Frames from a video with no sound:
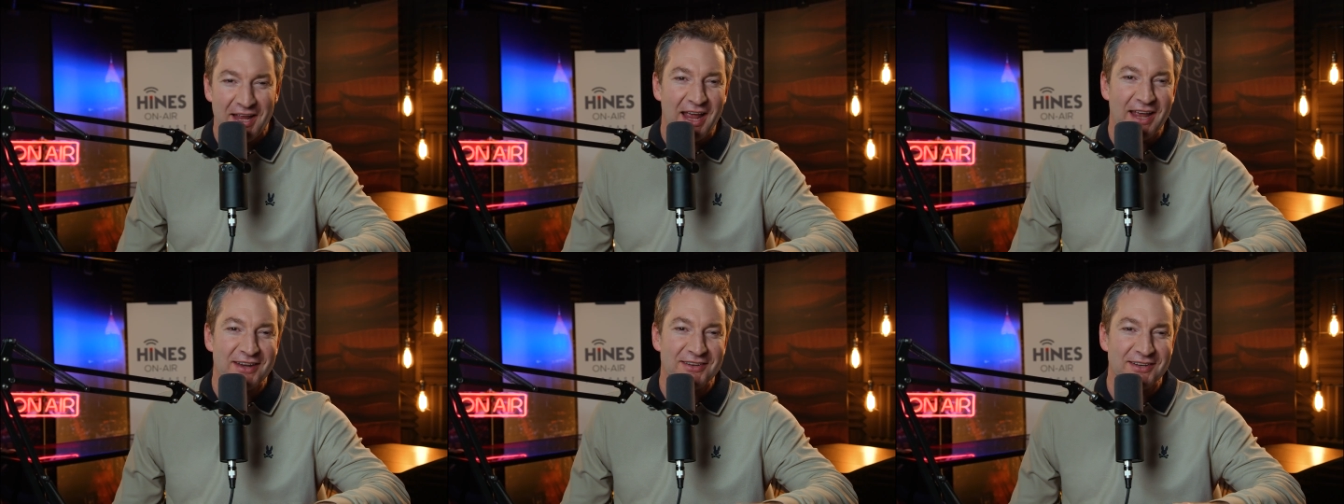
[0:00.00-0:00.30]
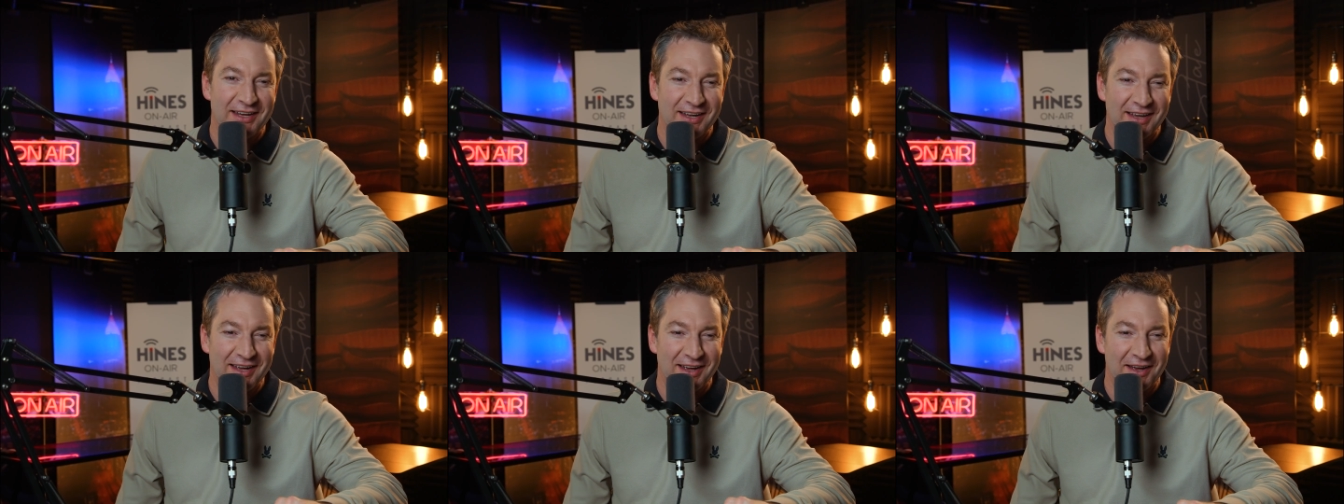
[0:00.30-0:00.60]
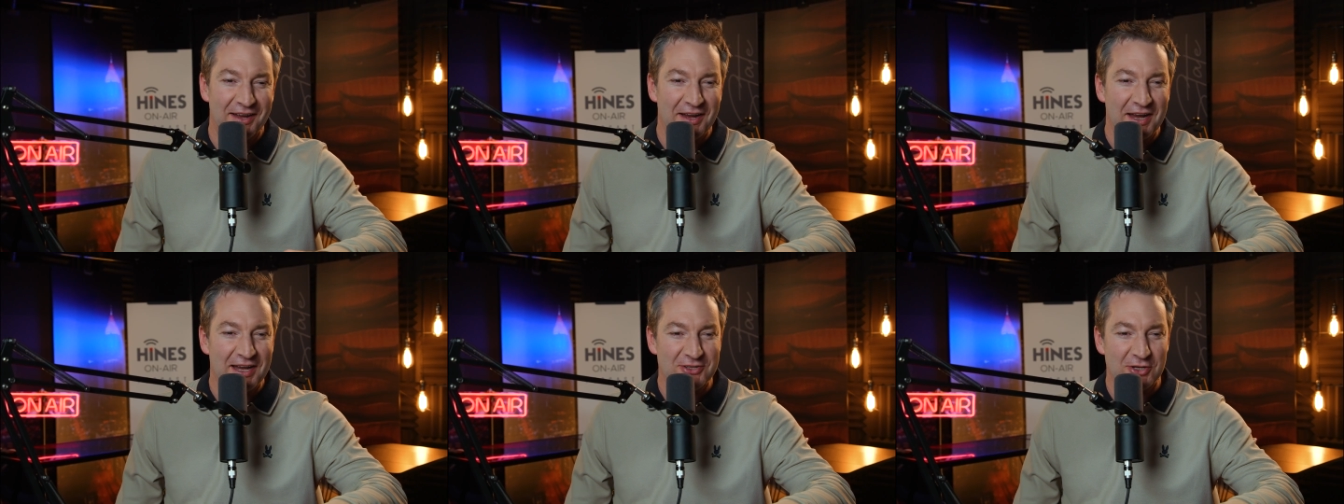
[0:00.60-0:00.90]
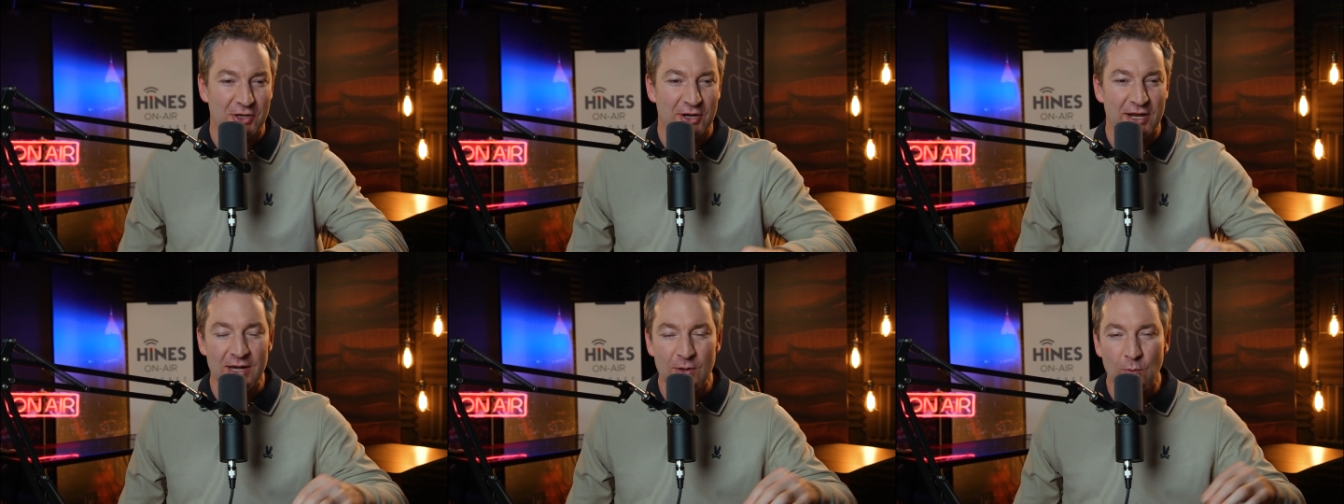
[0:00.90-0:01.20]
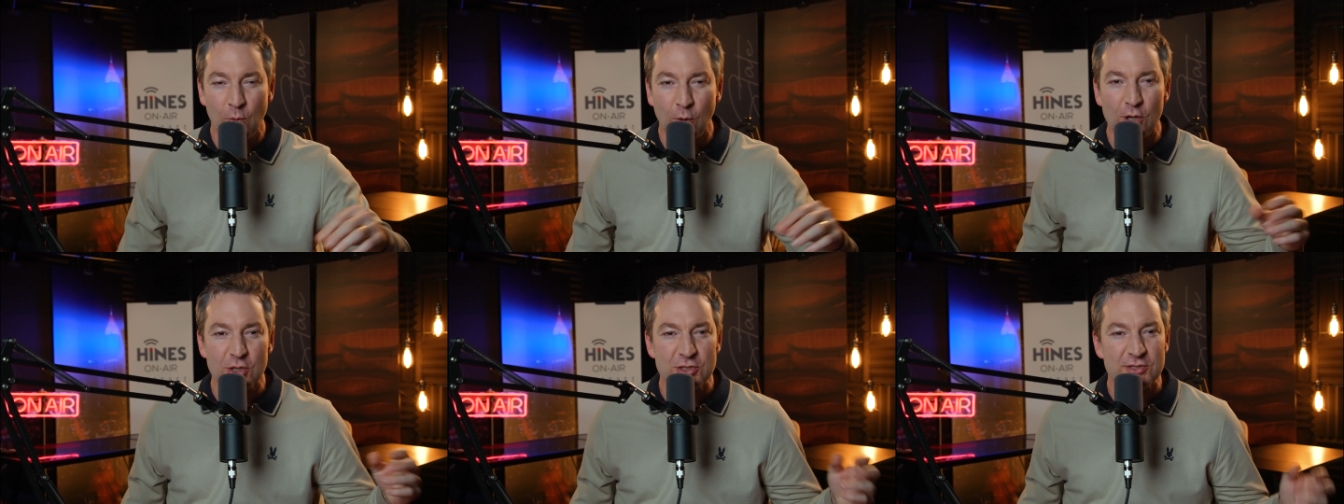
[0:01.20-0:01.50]
Is there any
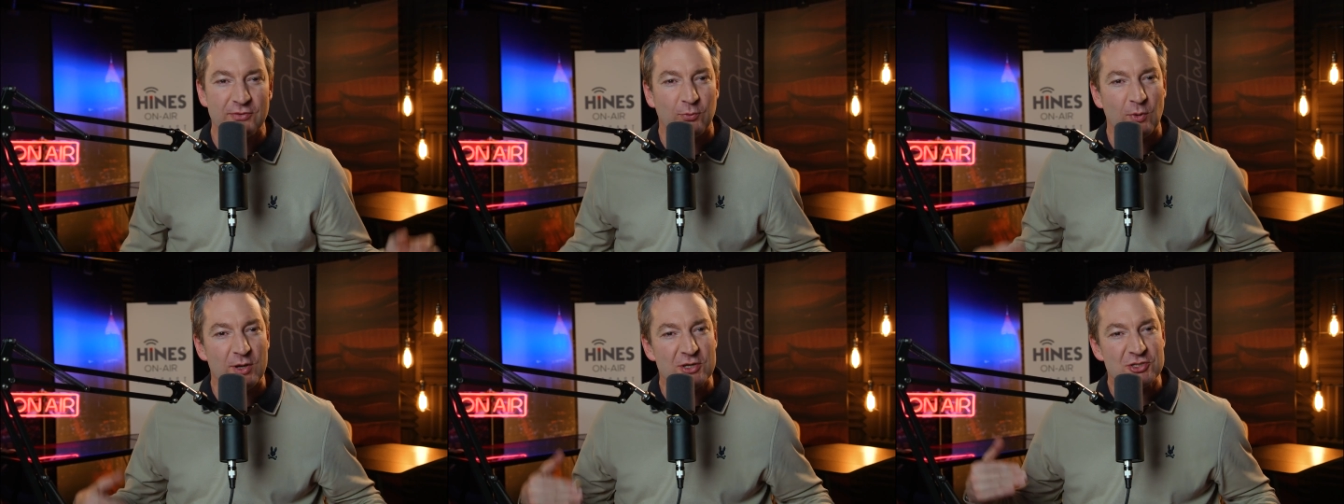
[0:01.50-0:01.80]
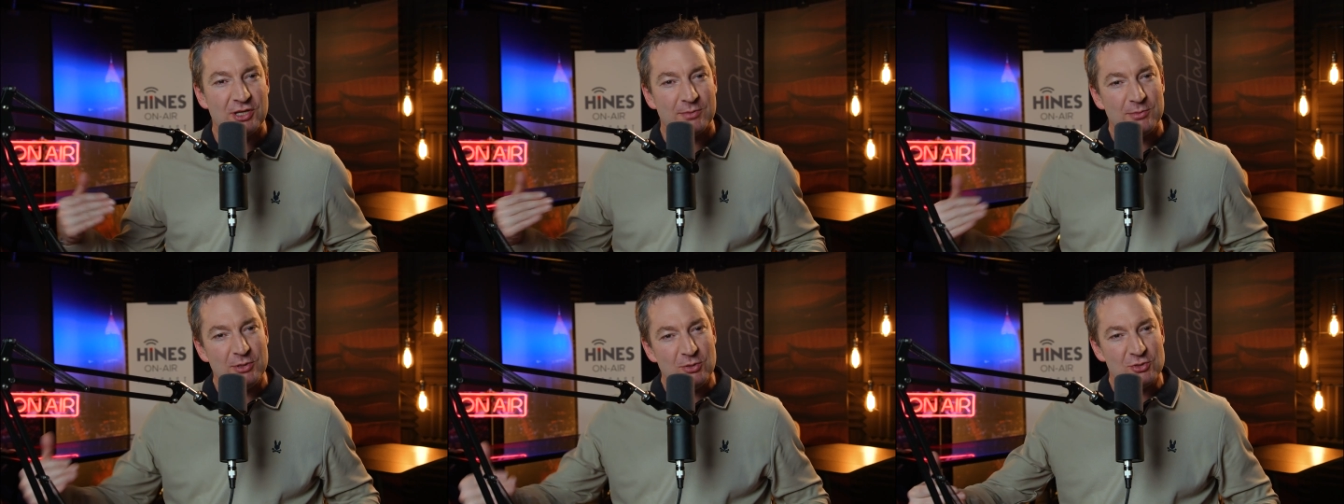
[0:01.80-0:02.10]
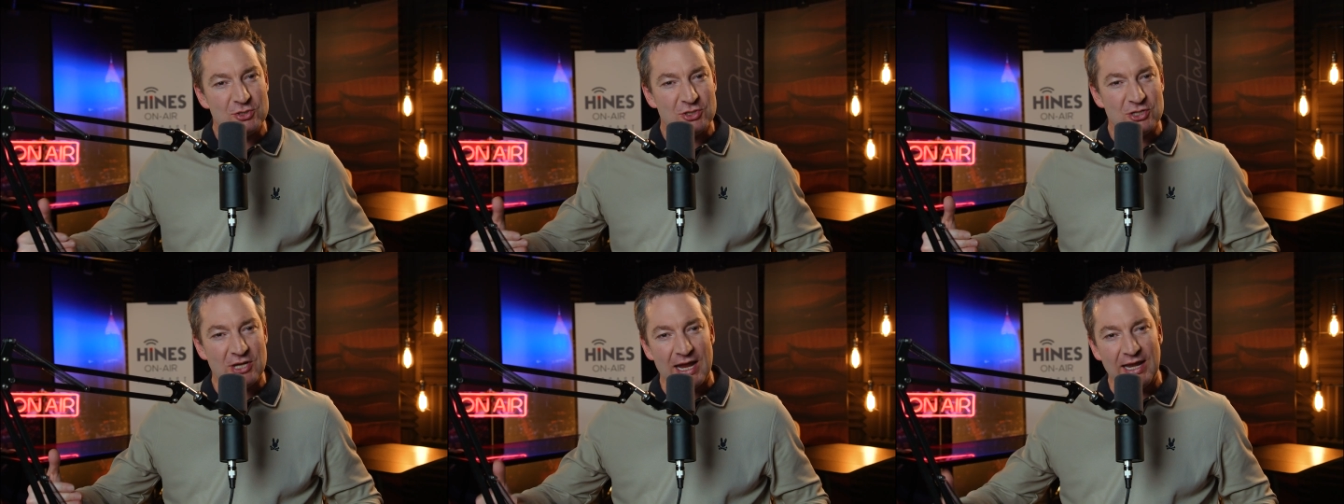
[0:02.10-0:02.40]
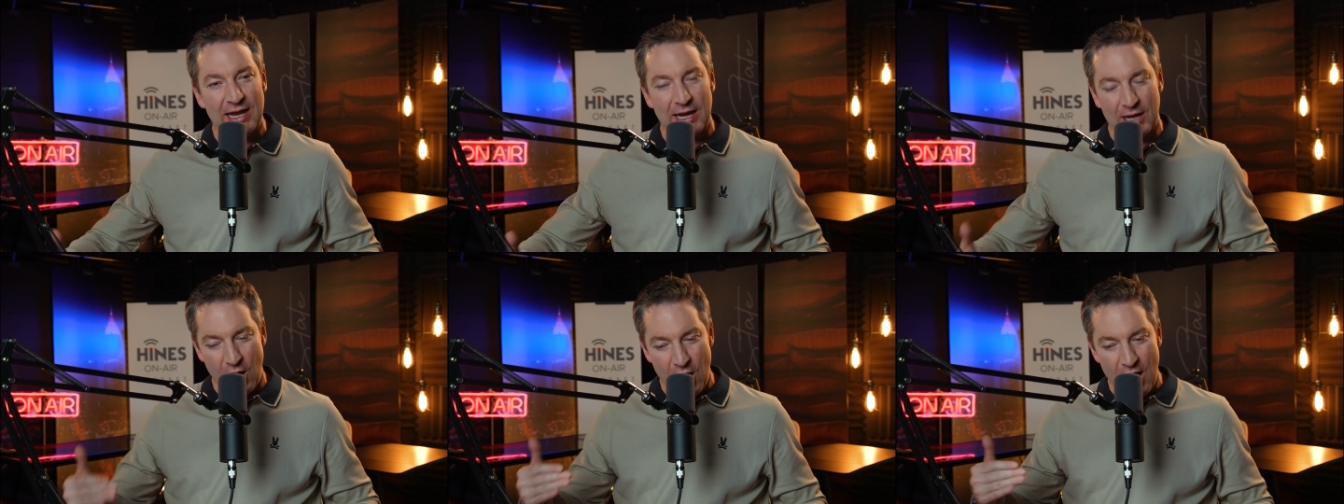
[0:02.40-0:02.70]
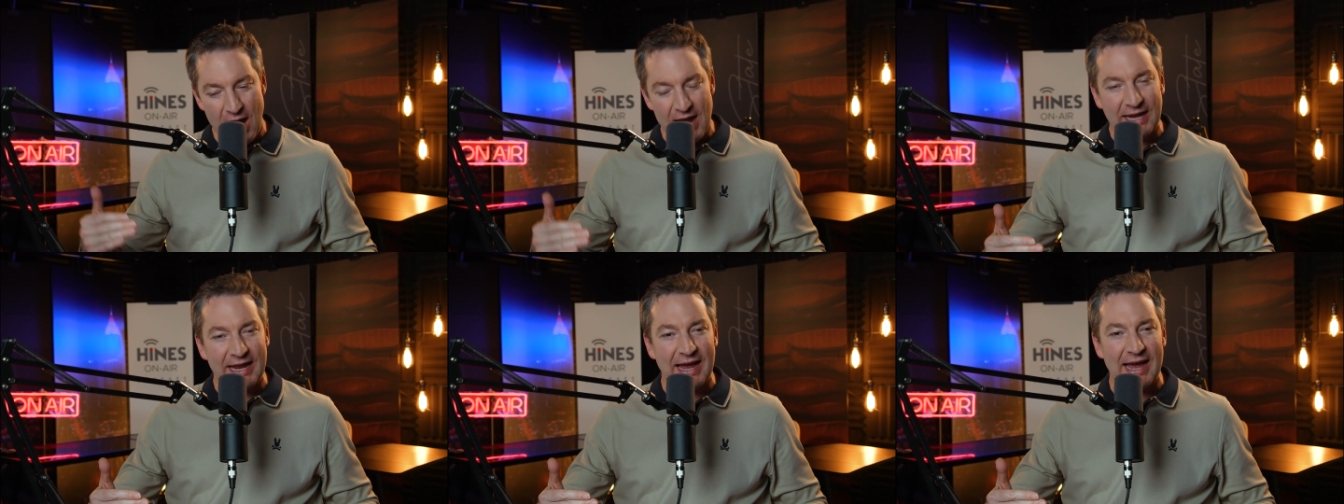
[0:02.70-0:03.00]
words of wisdom you'd say, like, all
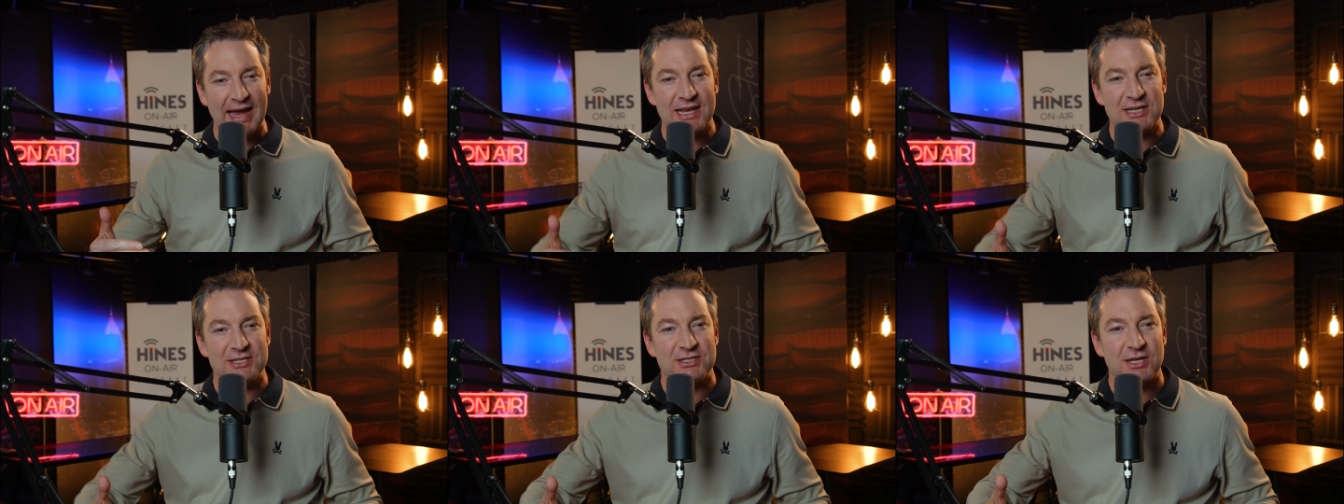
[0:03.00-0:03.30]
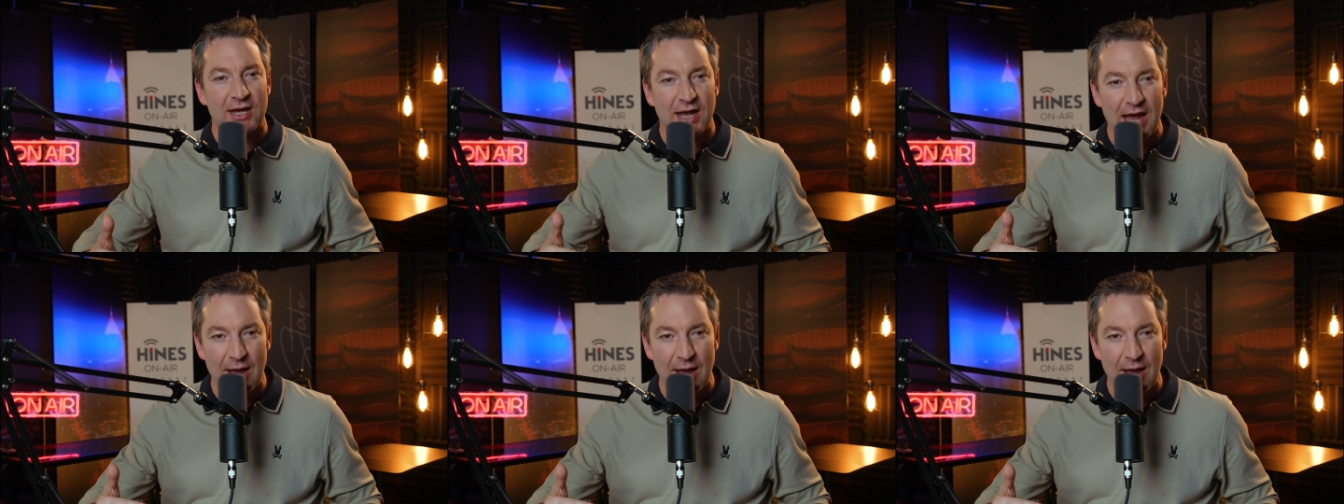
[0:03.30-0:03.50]
right, guys,